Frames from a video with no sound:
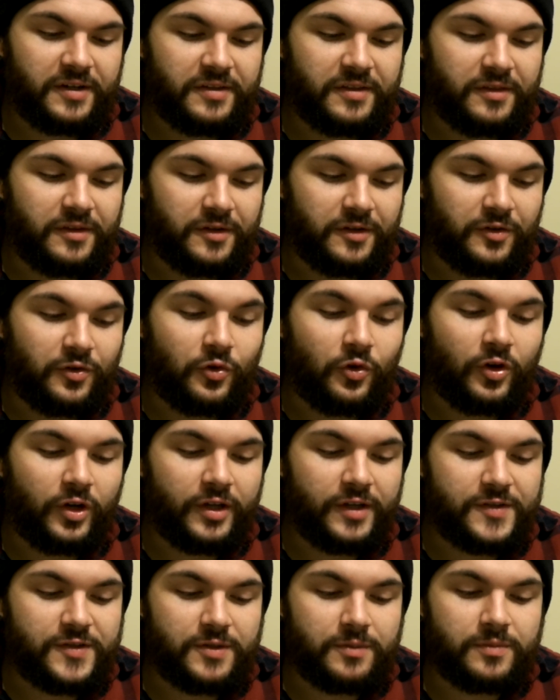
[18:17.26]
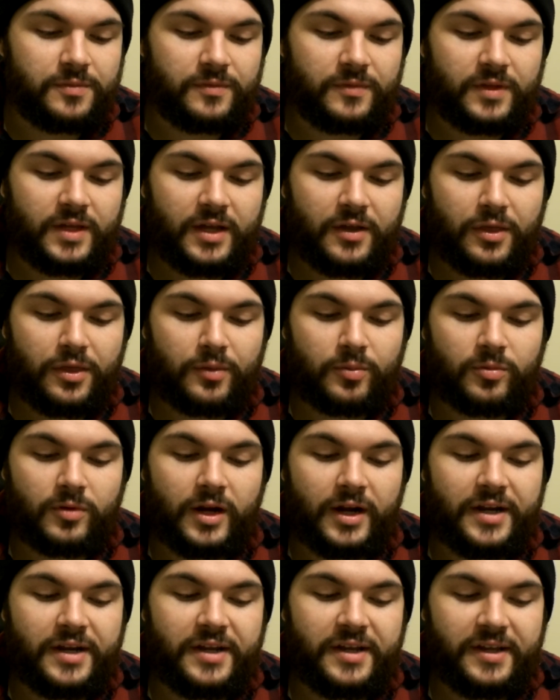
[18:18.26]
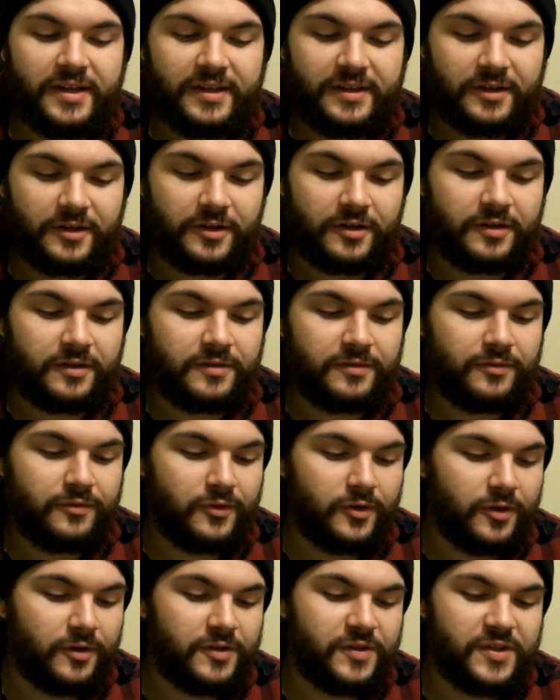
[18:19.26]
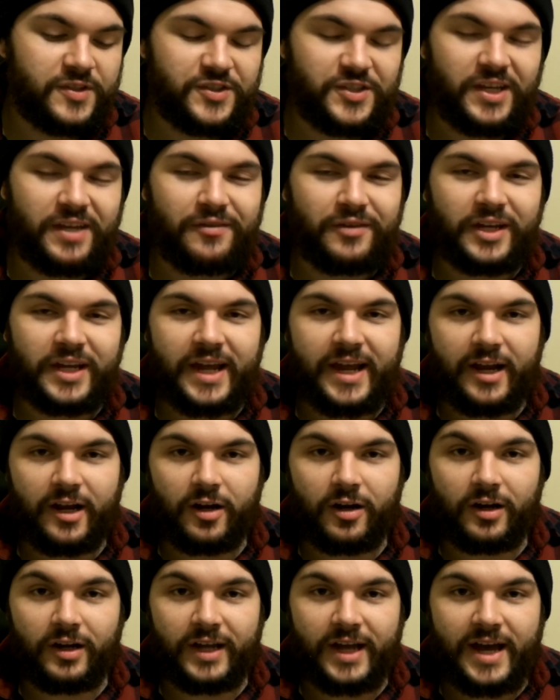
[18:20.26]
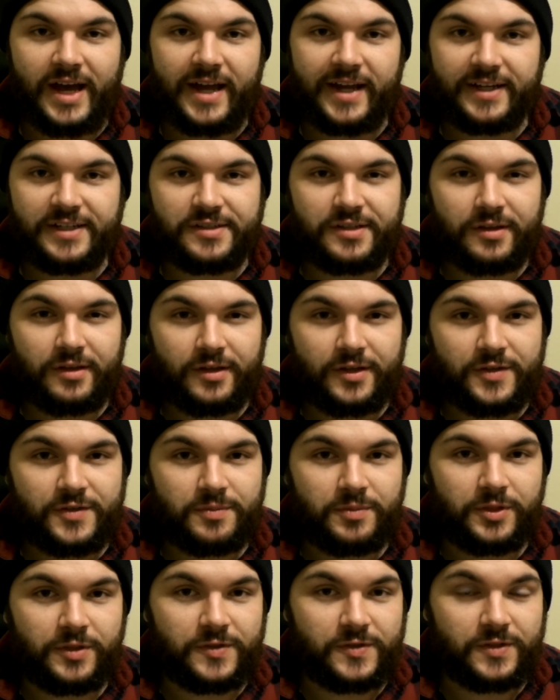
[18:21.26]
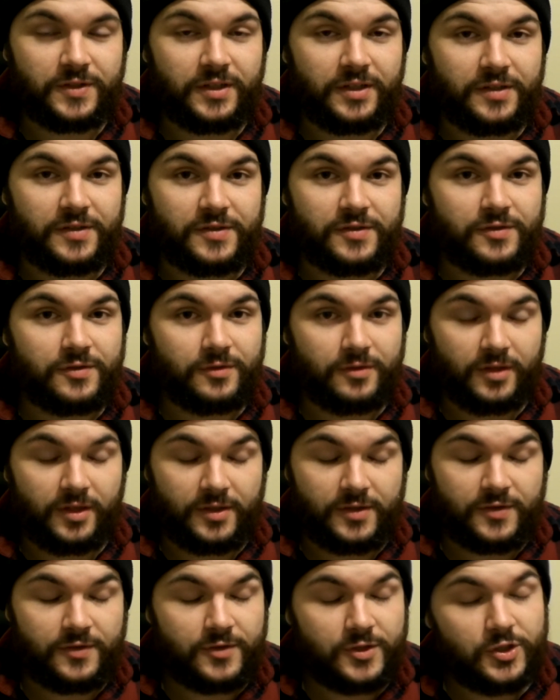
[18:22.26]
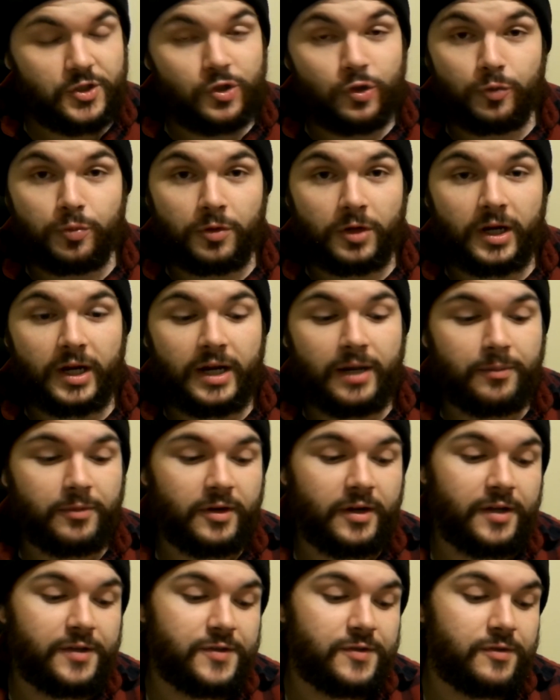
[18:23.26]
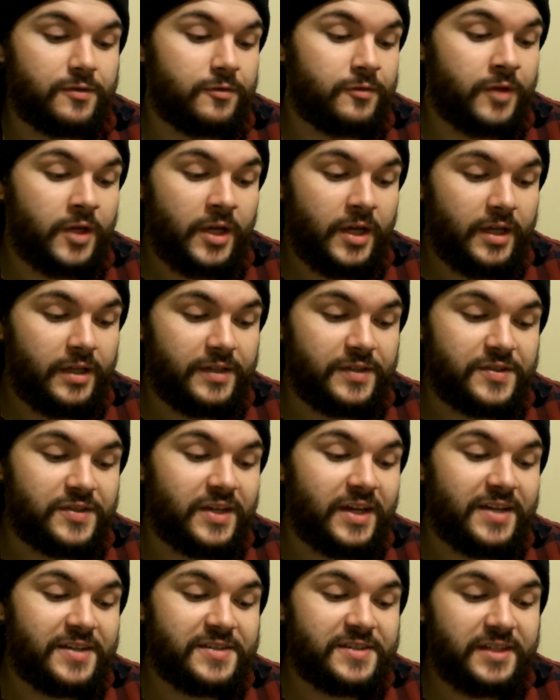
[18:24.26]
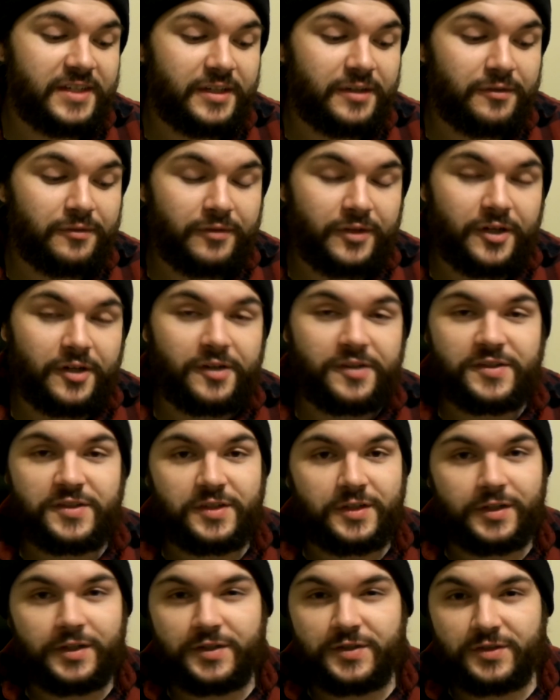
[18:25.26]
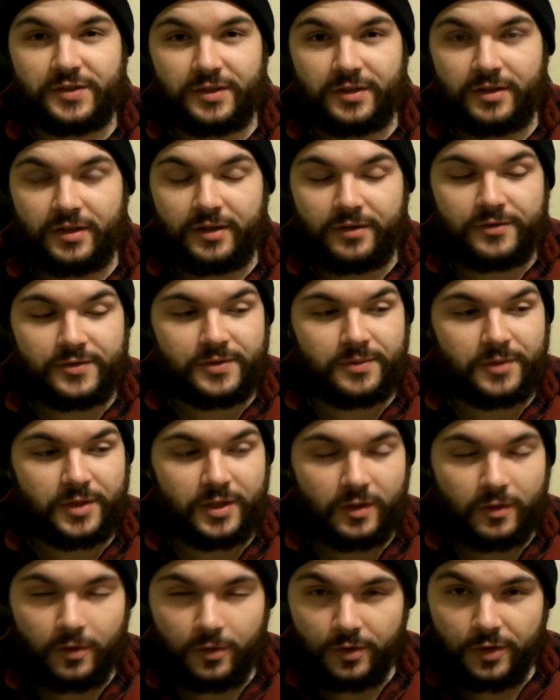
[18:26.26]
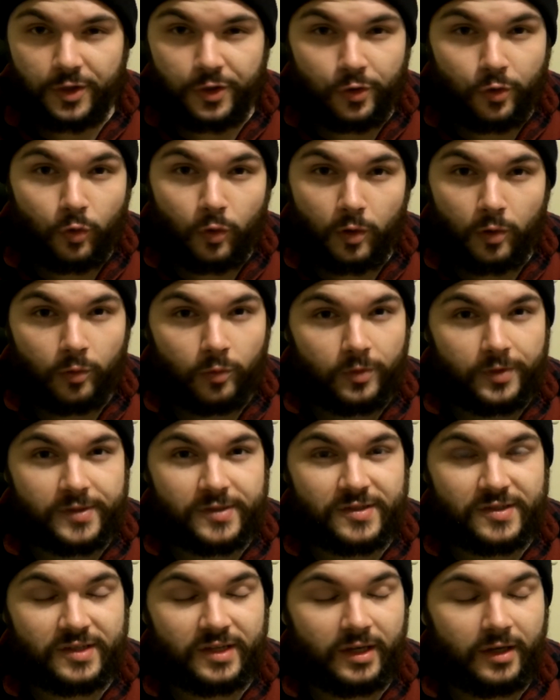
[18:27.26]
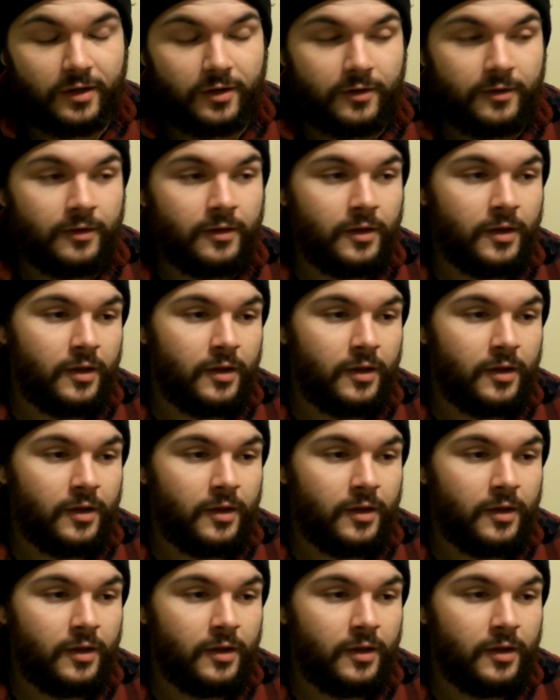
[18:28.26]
Lookism thread for saving hair guide to this, because it's super comprehensive. These guys take it very seriously. They have something called the Norwood scale.